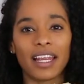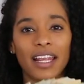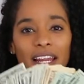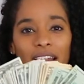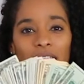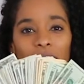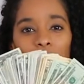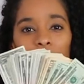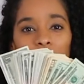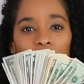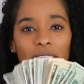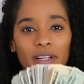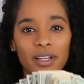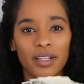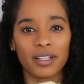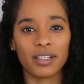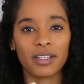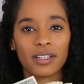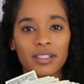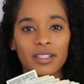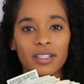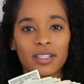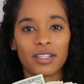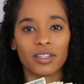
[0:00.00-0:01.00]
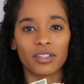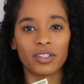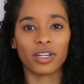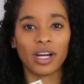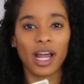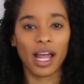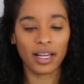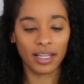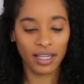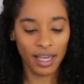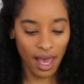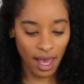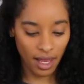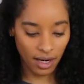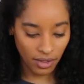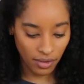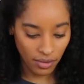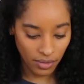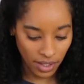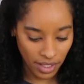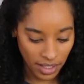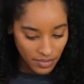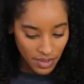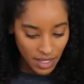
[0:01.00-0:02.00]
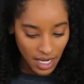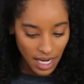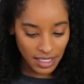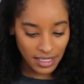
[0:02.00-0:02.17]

it and put it into the correct category.